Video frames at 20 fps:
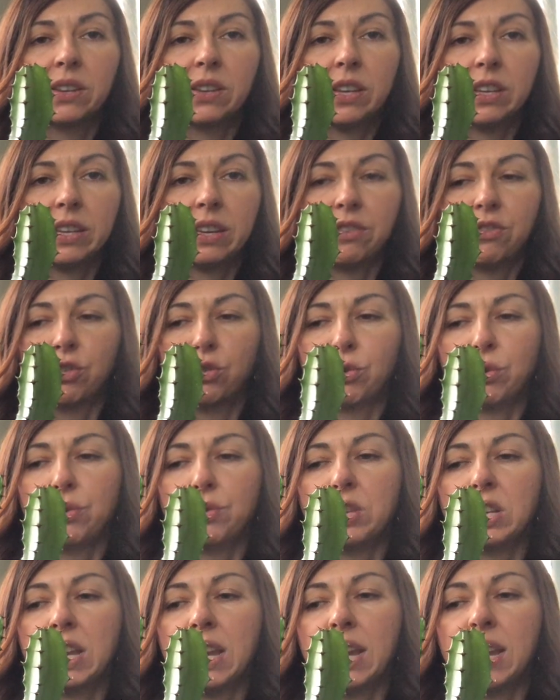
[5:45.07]
that have
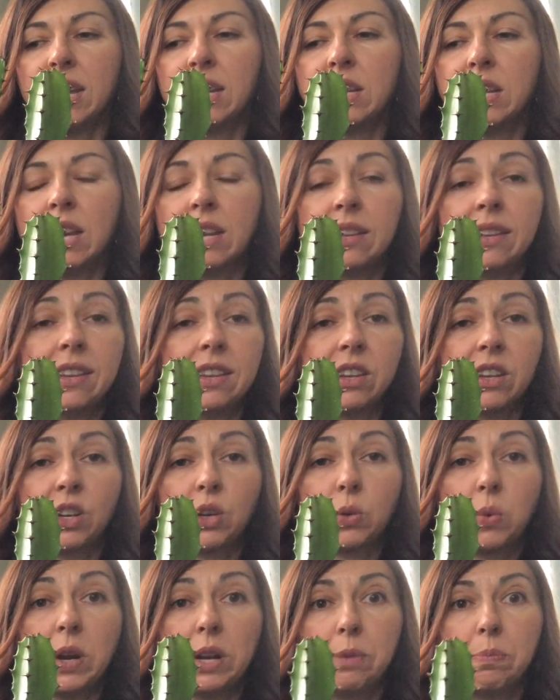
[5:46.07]
rooted and that
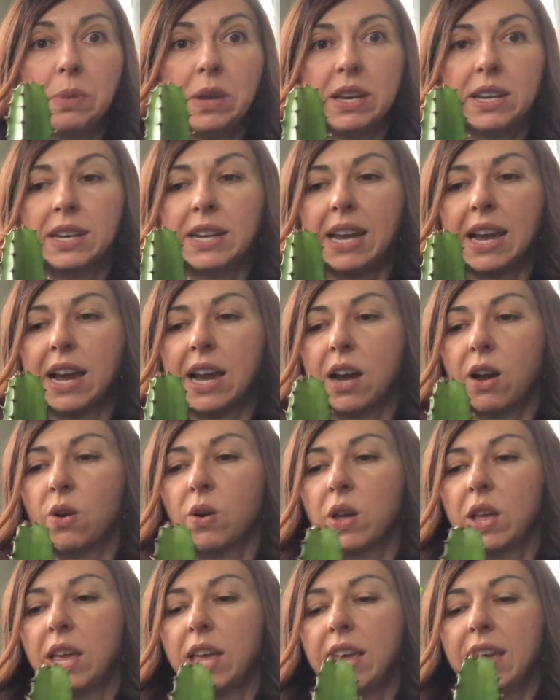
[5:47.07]
are quite big
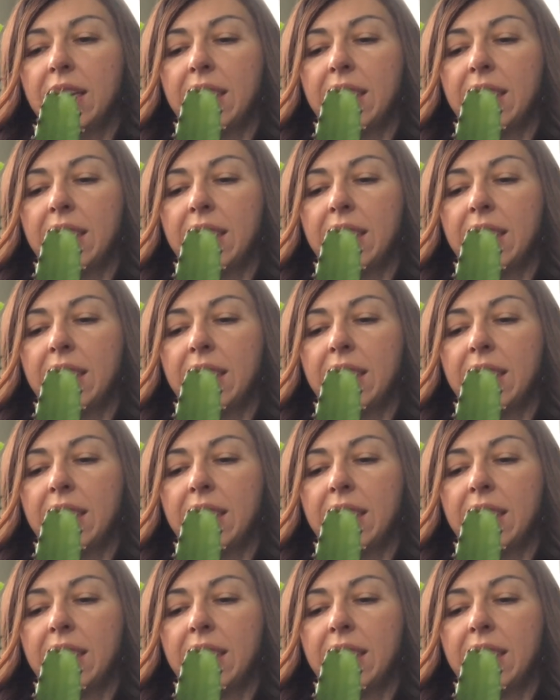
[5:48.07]
now.